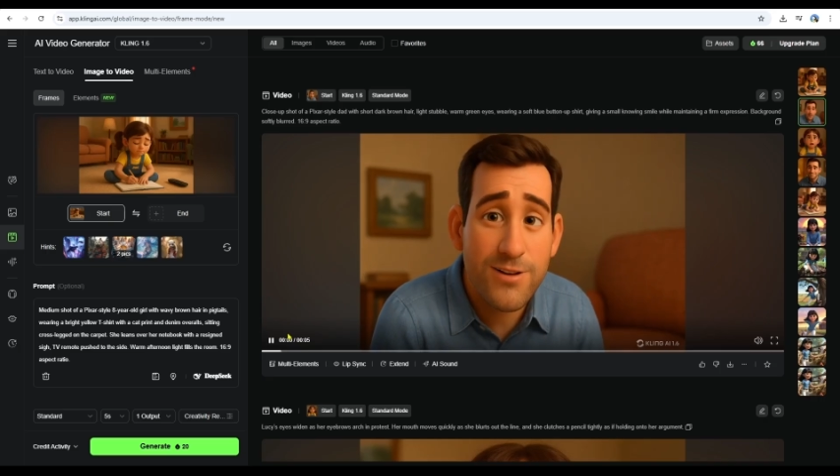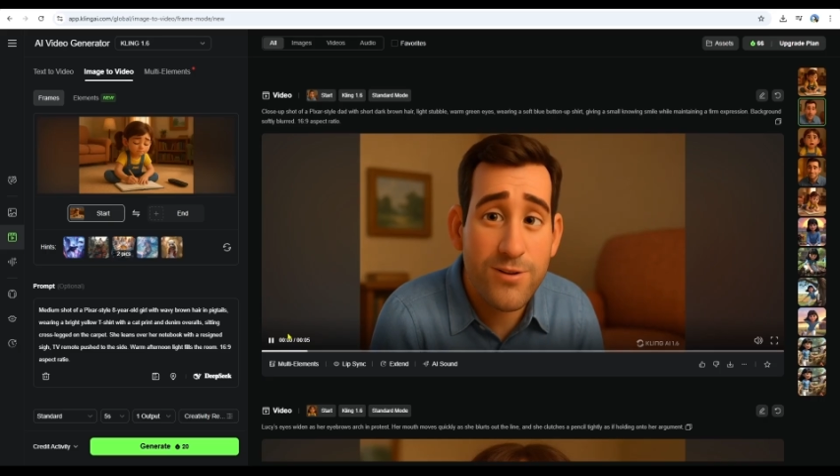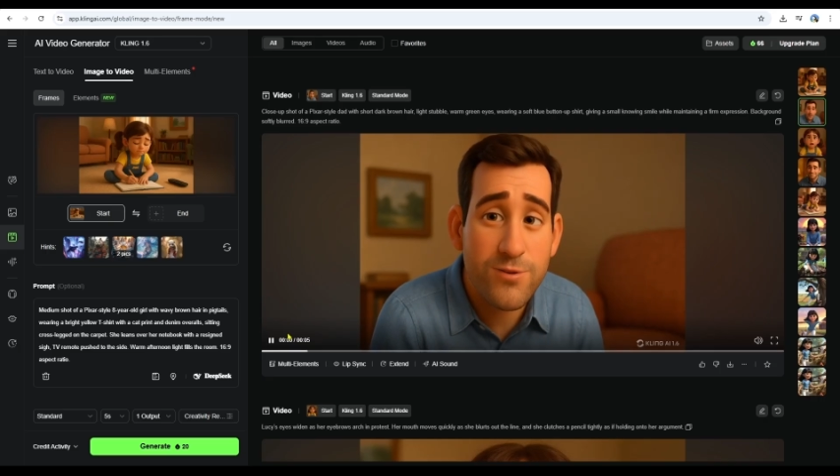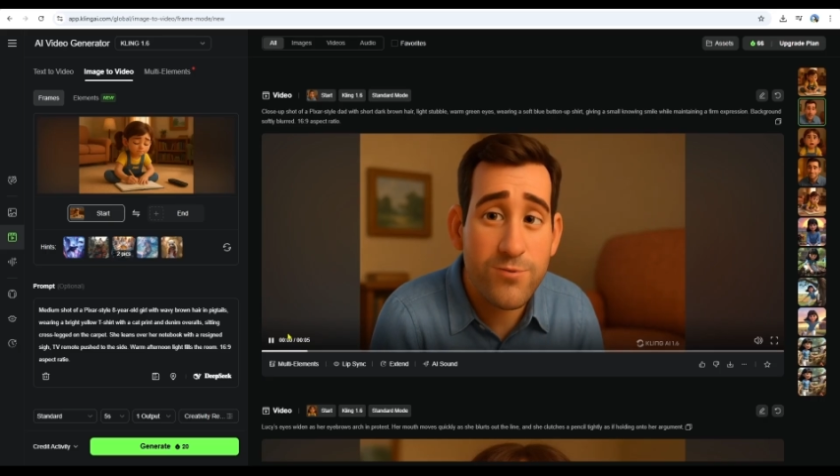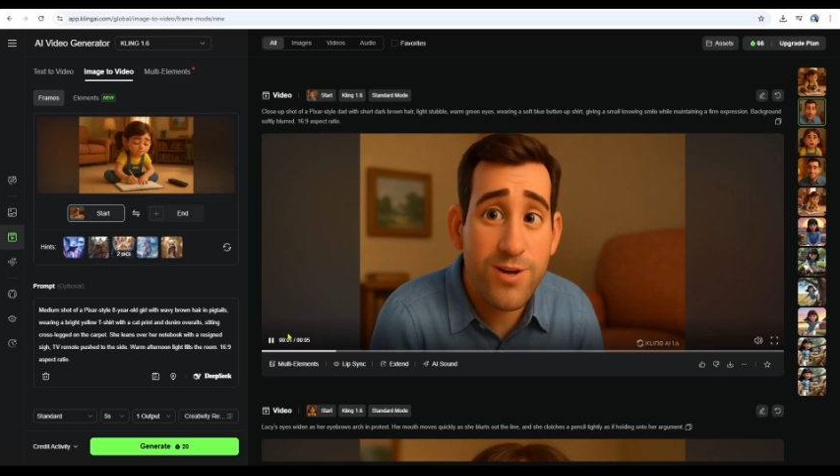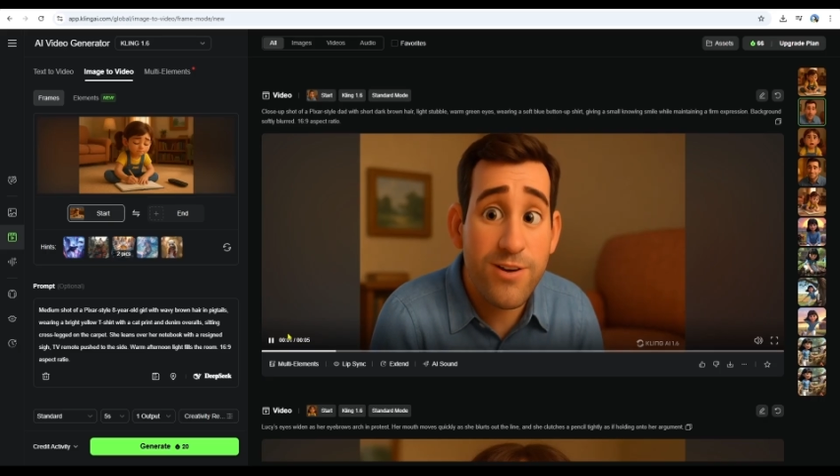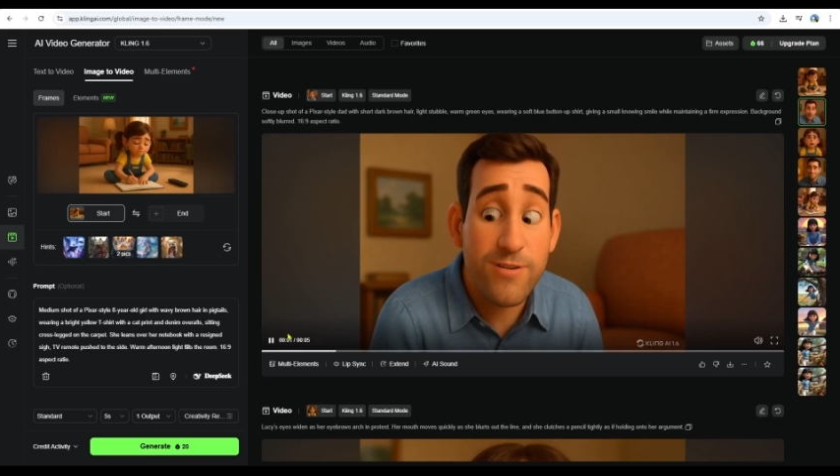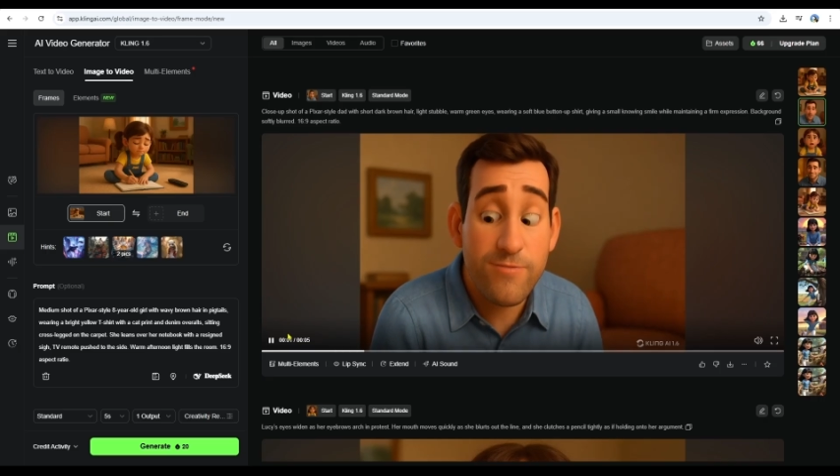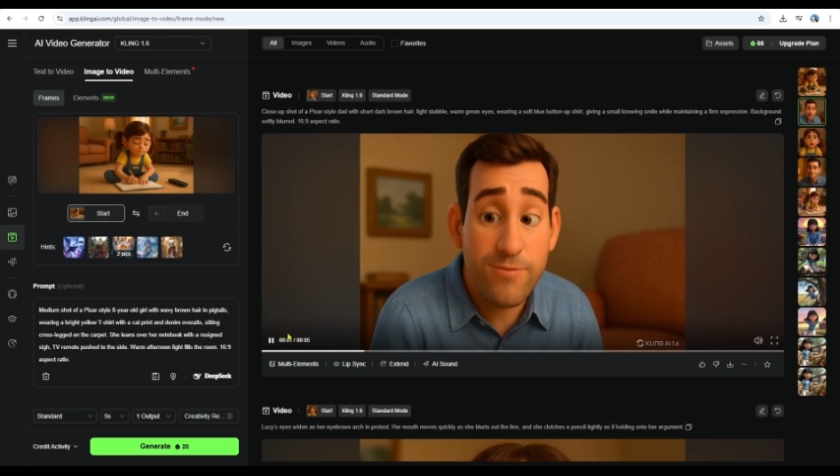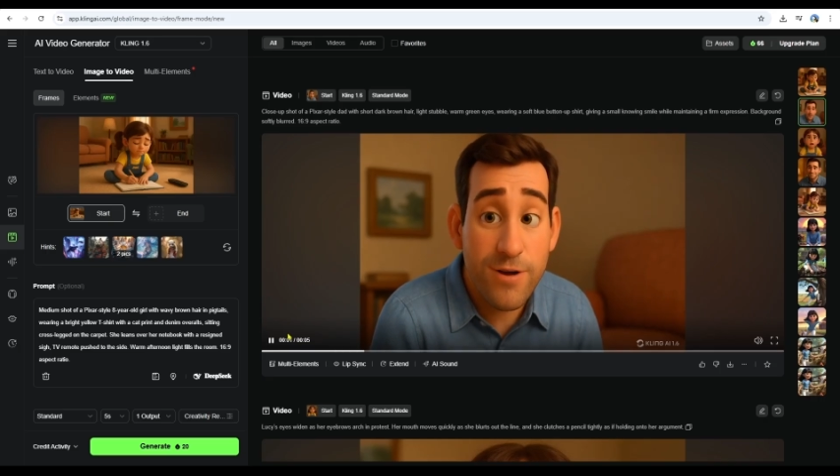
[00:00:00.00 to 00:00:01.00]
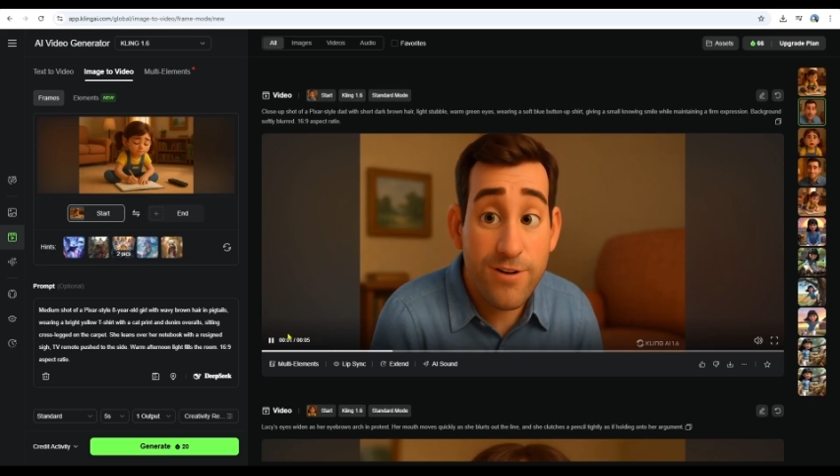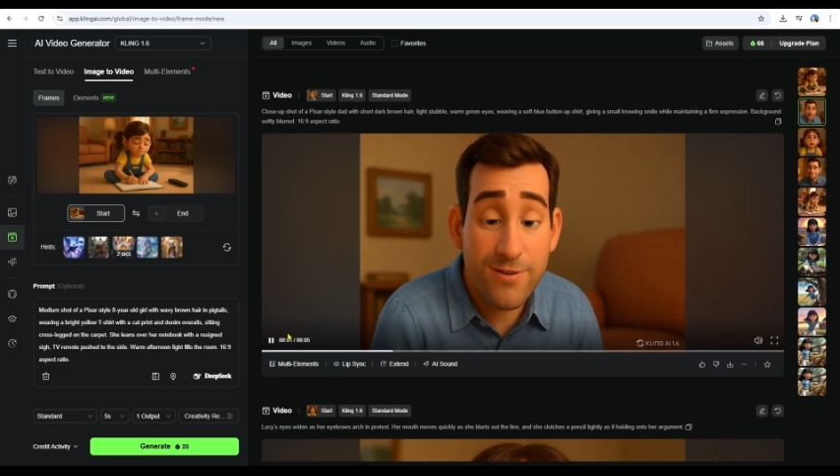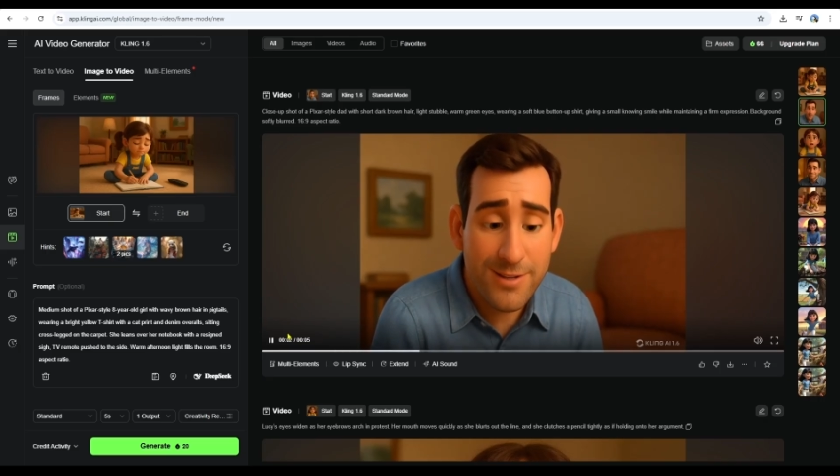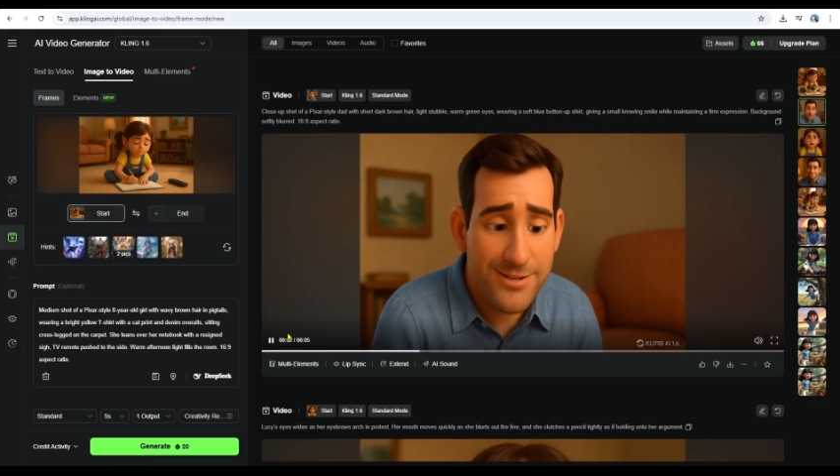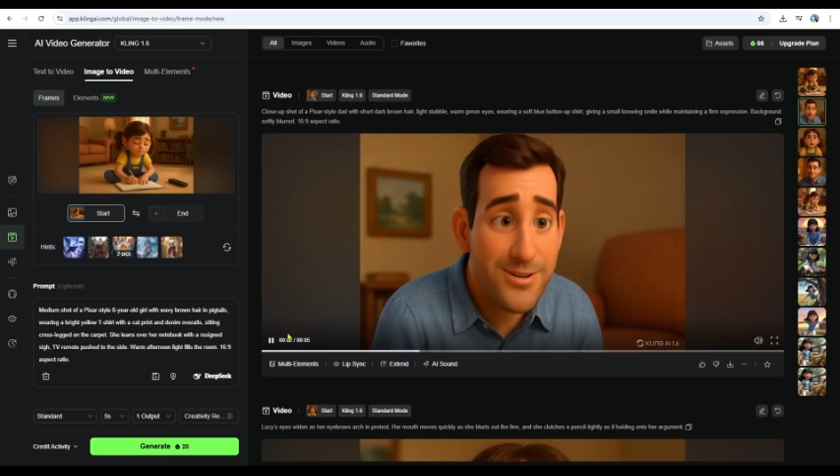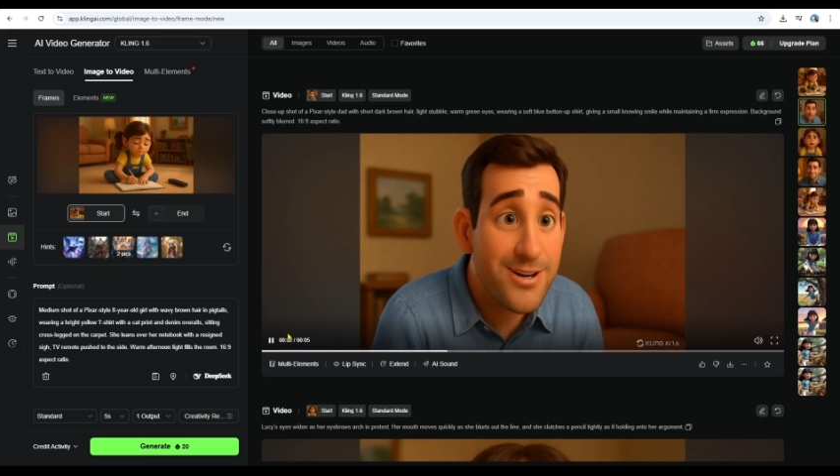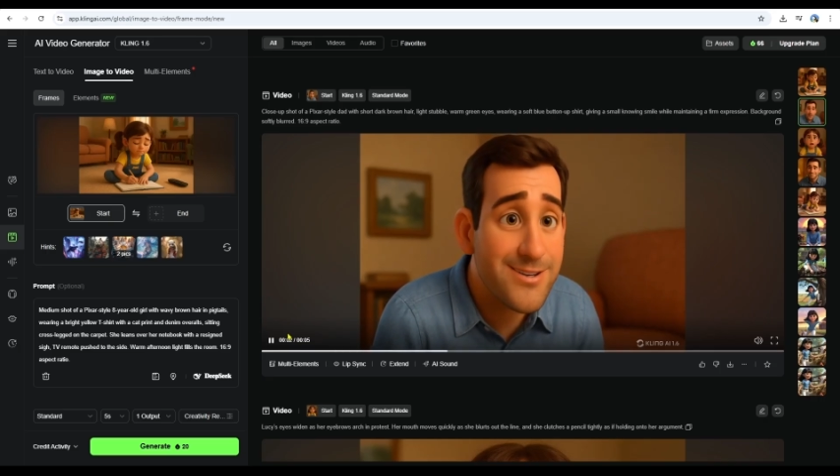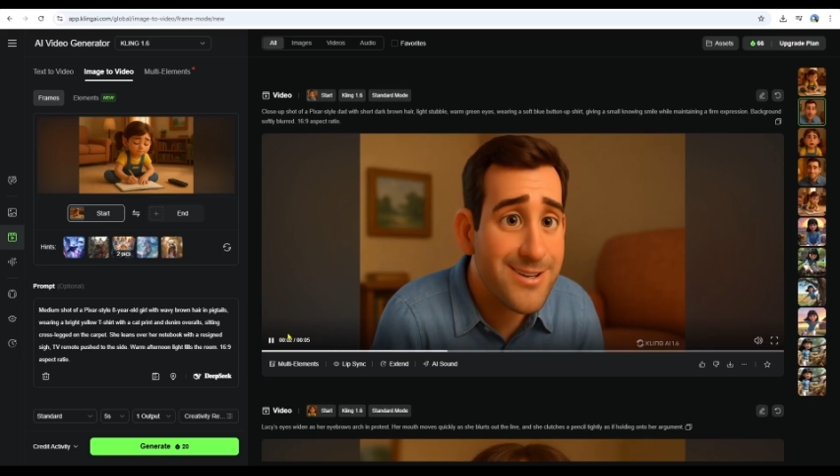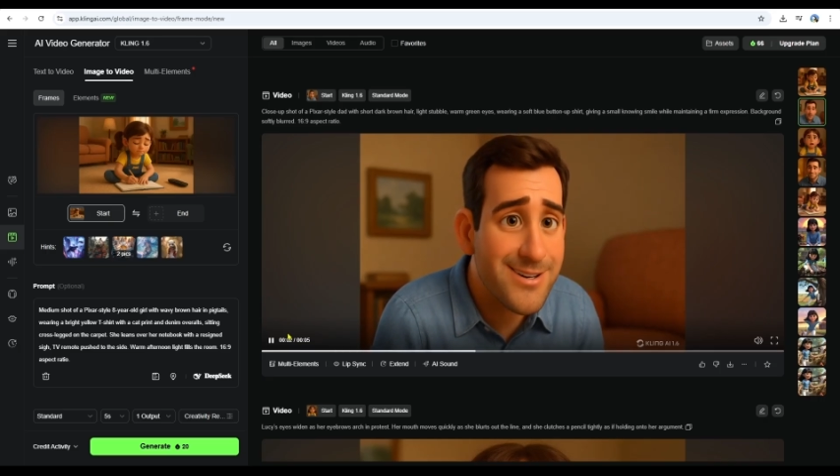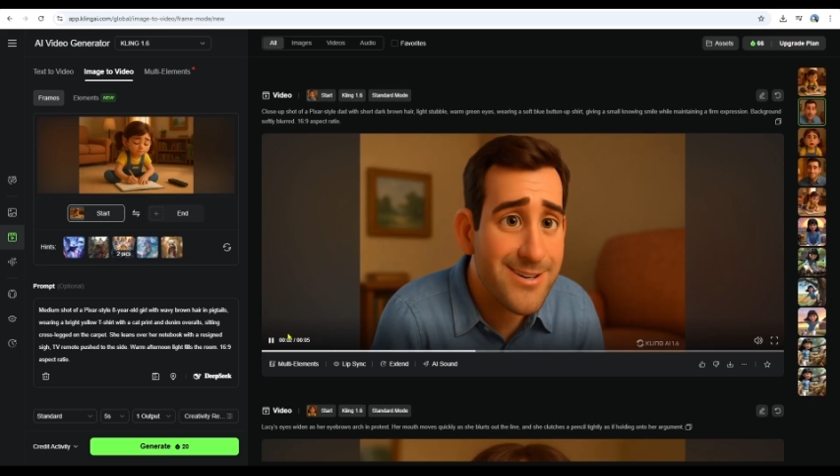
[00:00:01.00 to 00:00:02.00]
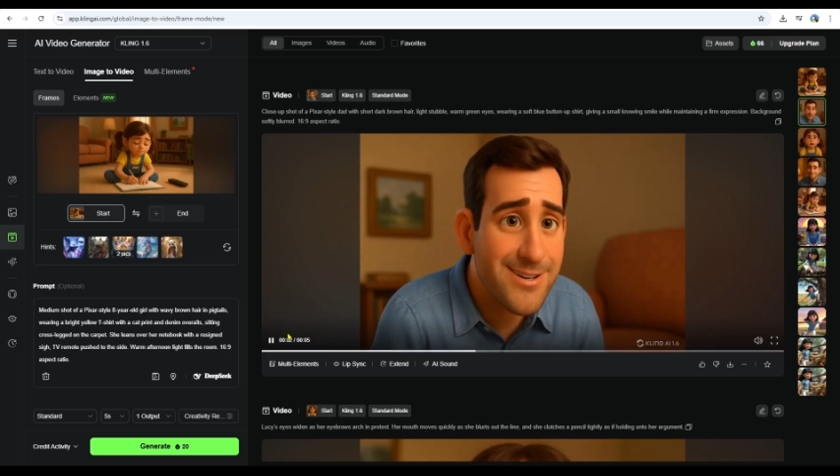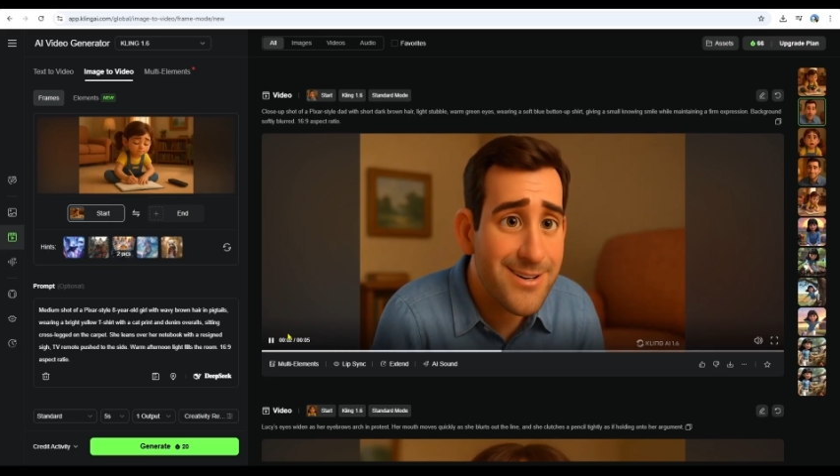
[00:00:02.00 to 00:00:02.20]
Lucy's dad is talking to her.